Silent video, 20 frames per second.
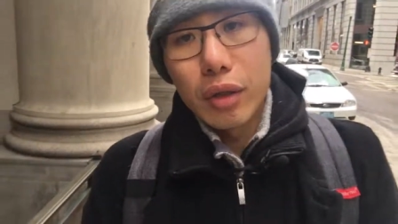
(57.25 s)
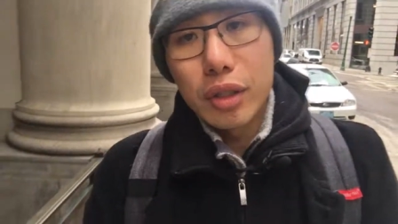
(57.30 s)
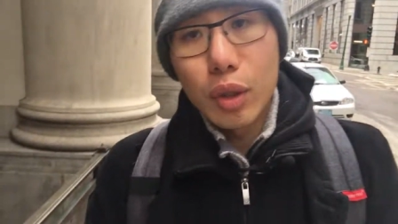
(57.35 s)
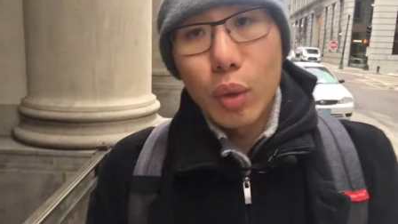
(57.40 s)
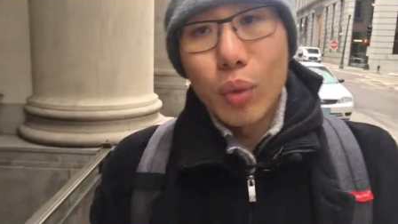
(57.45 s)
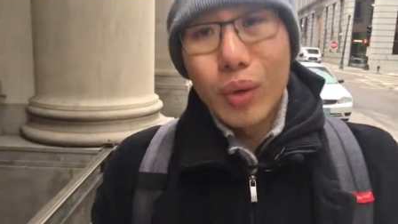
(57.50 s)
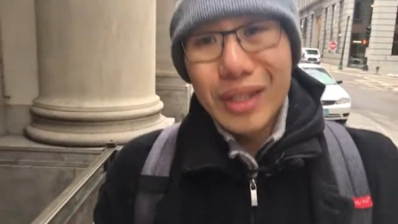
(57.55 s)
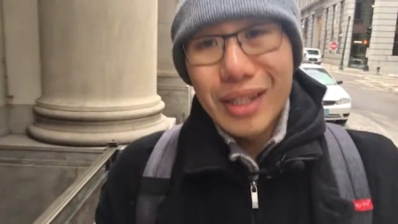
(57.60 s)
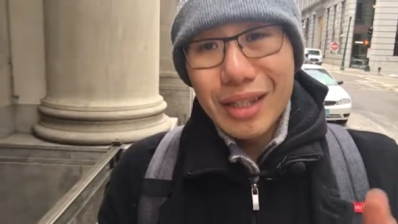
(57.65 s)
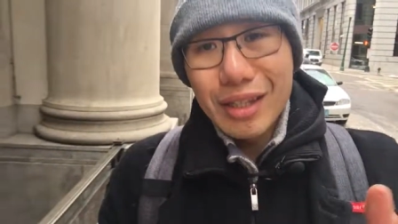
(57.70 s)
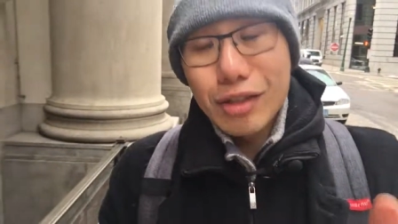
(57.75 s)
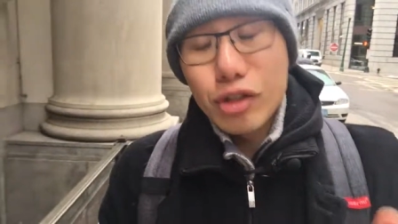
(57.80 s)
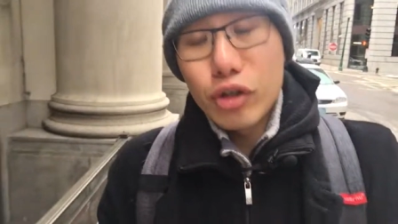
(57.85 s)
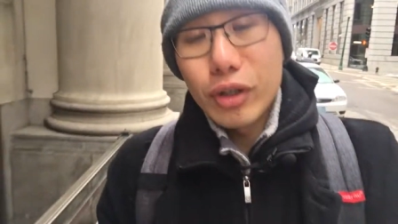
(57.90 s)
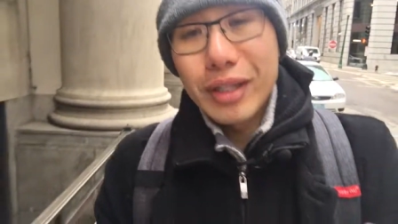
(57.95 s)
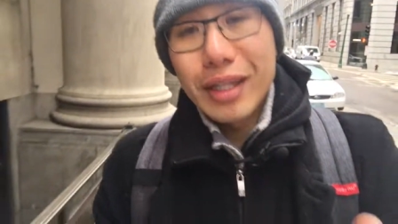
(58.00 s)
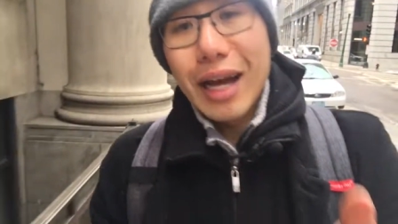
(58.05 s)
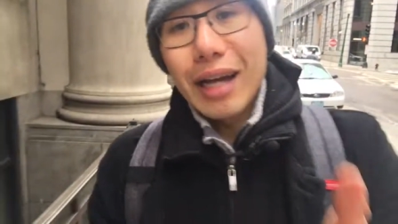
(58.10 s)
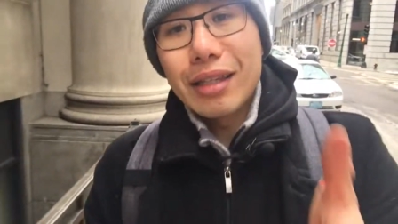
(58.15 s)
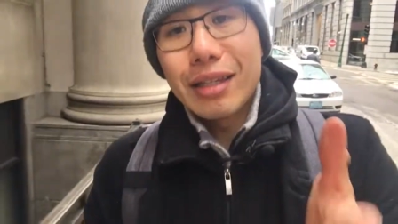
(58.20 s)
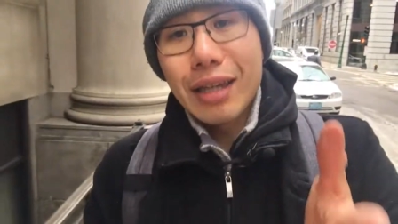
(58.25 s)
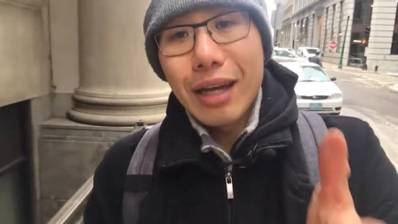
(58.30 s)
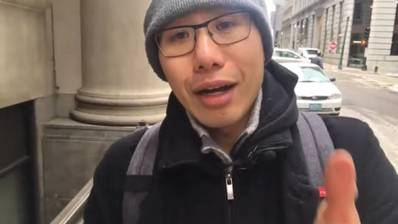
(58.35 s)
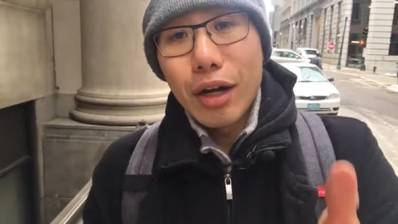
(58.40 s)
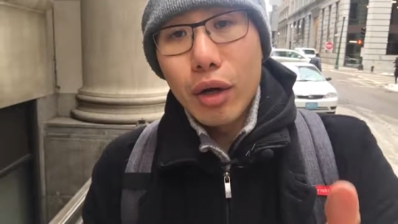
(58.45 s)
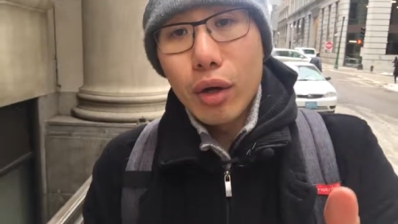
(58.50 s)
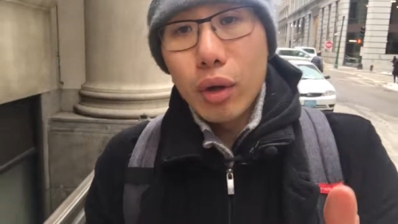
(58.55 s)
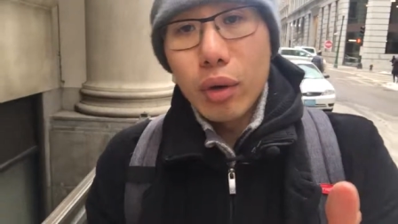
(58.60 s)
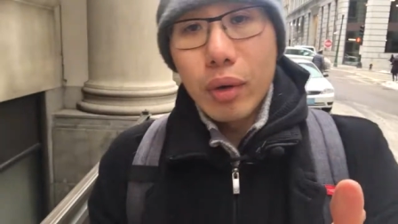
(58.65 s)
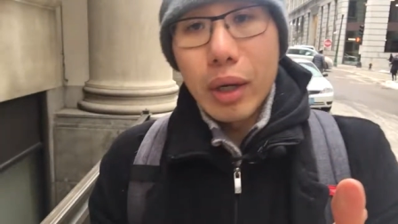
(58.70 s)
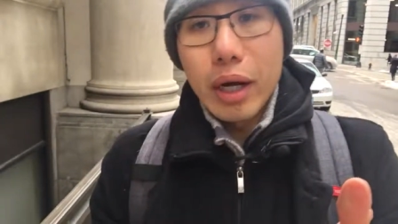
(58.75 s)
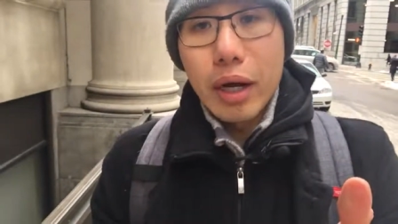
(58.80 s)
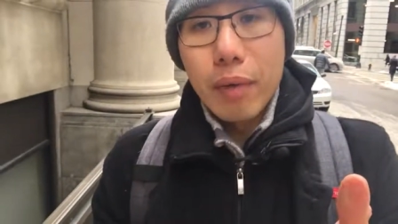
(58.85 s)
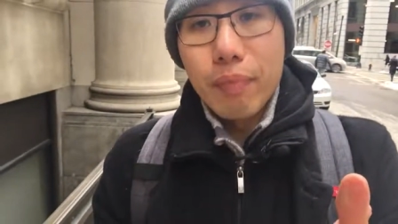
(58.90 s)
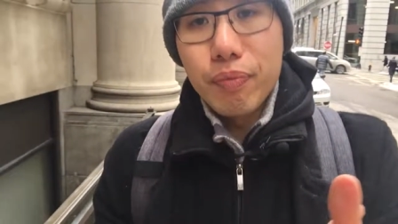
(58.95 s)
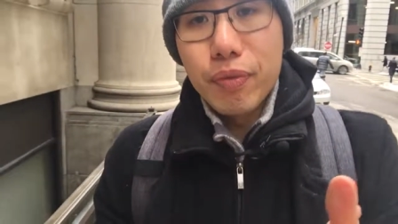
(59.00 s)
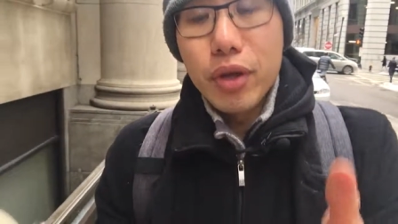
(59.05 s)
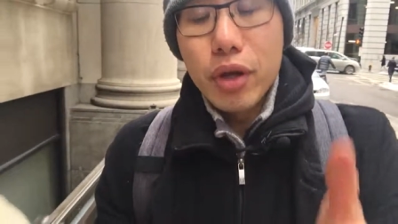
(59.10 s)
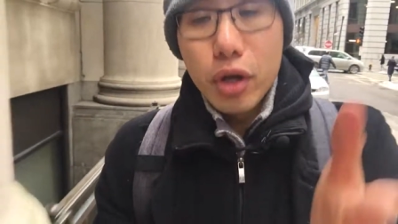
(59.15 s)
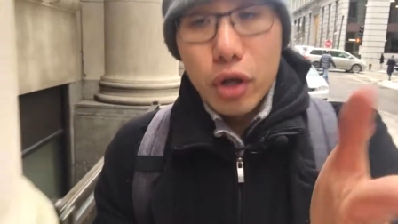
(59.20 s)
So what should that
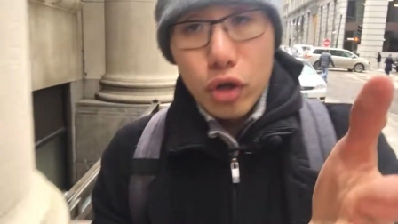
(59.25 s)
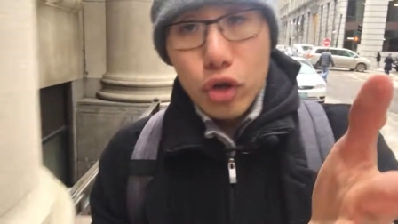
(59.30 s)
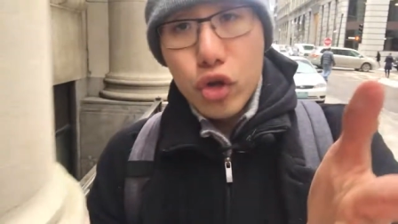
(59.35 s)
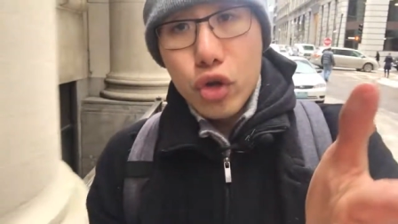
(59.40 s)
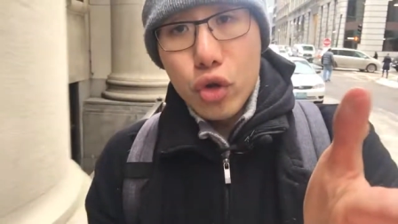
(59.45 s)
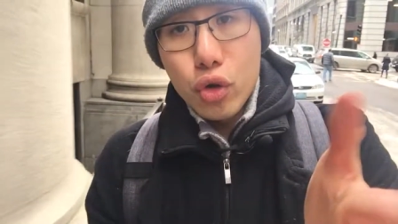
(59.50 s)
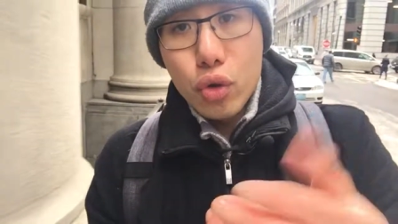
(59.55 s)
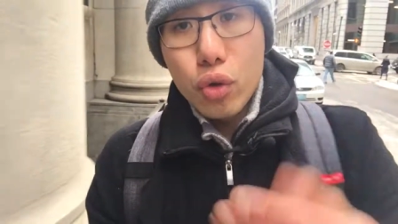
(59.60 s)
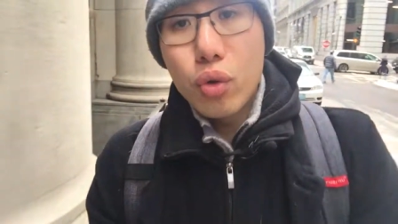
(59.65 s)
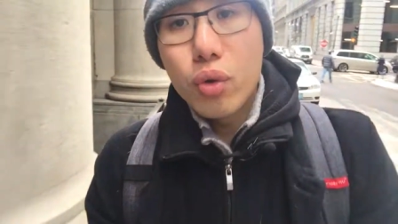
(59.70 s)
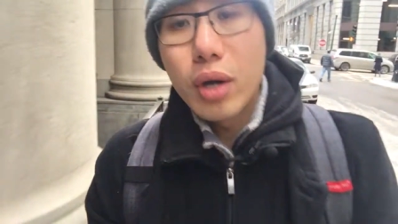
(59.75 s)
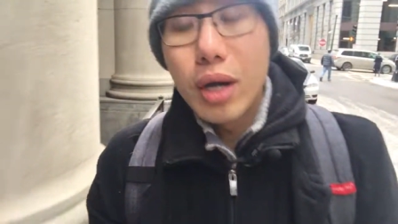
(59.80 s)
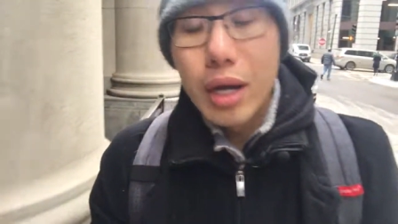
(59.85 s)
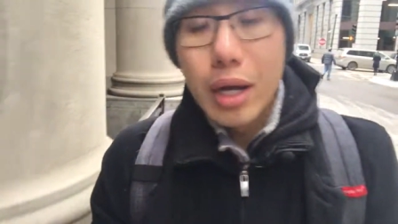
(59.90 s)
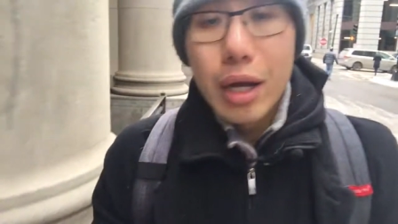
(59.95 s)
tell you?